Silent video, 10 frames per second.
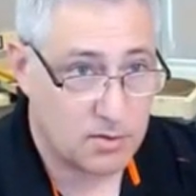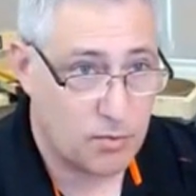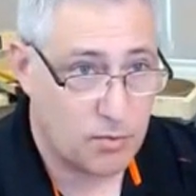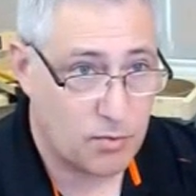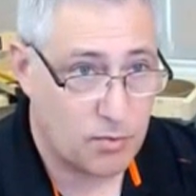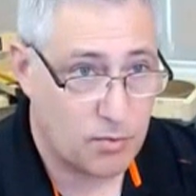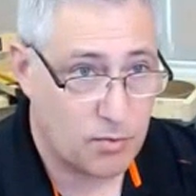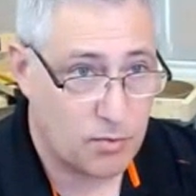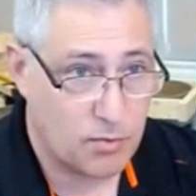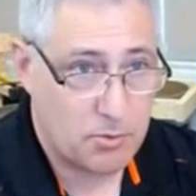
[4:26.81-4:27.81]
I don't know if you guys
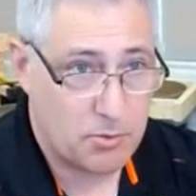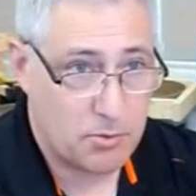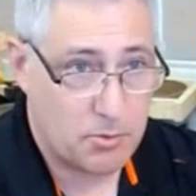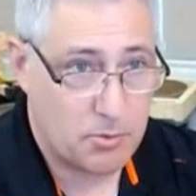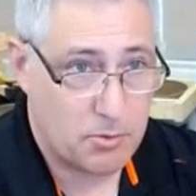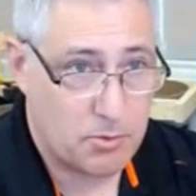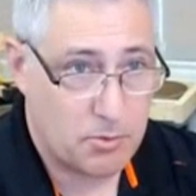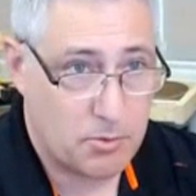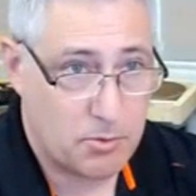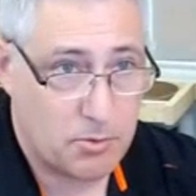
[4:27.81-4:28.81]
can see that, but I've
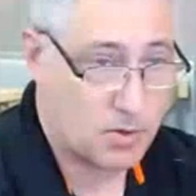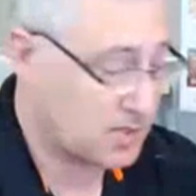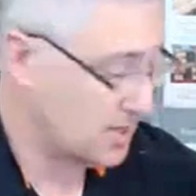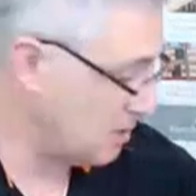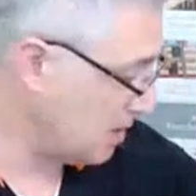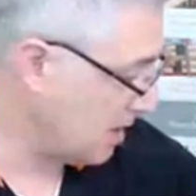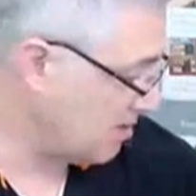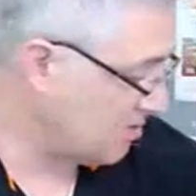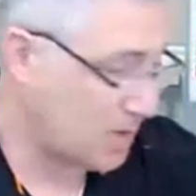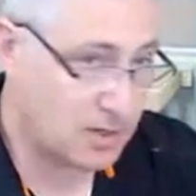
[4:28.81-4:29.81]
marked where the center
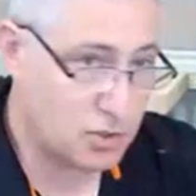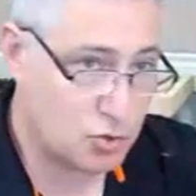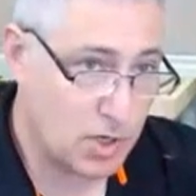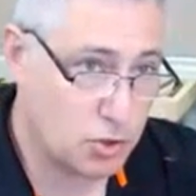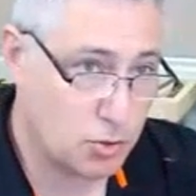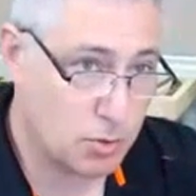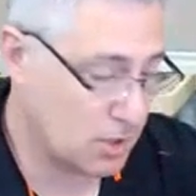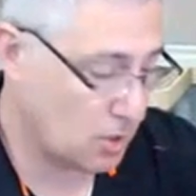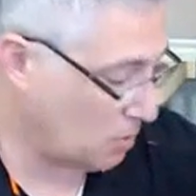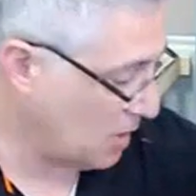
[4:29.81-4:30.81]
line of my structure
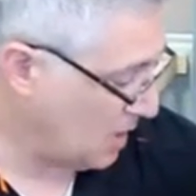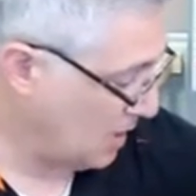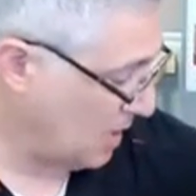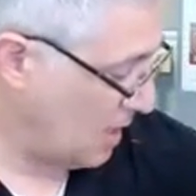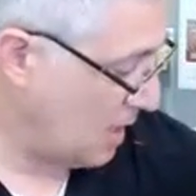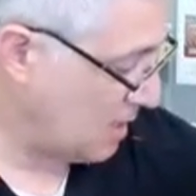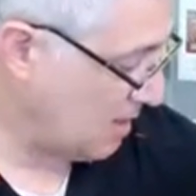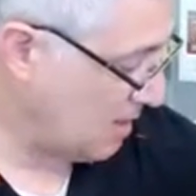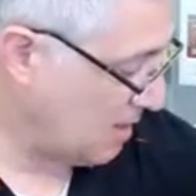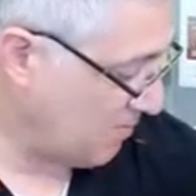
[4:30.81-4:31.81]
would go. And
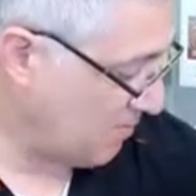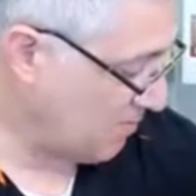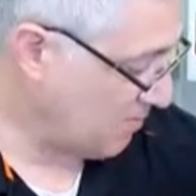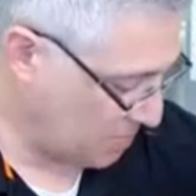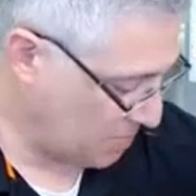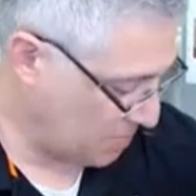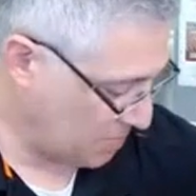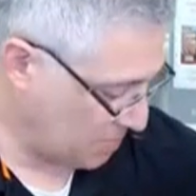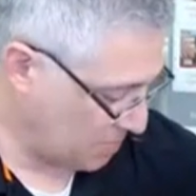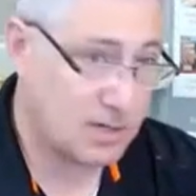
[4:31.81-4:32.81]
then from there, I've marked
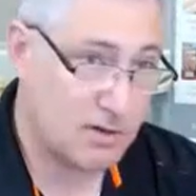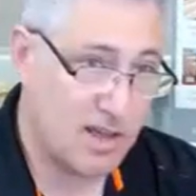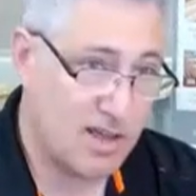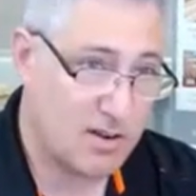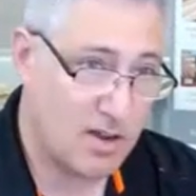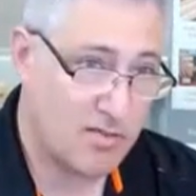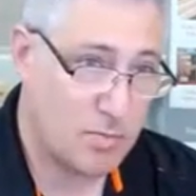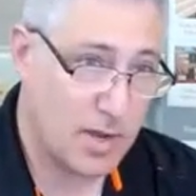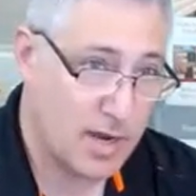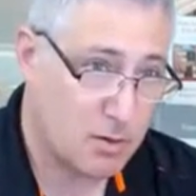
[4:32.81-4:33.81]
where the center line of
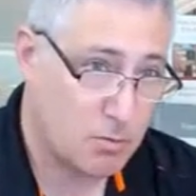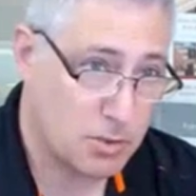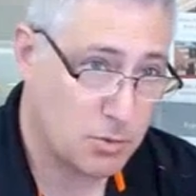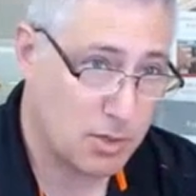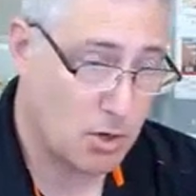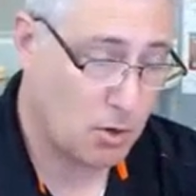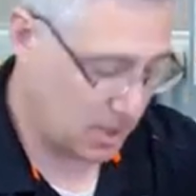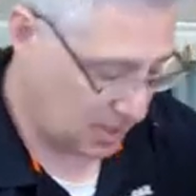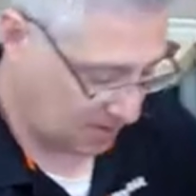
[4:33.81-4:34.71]
my anchor bolts would go.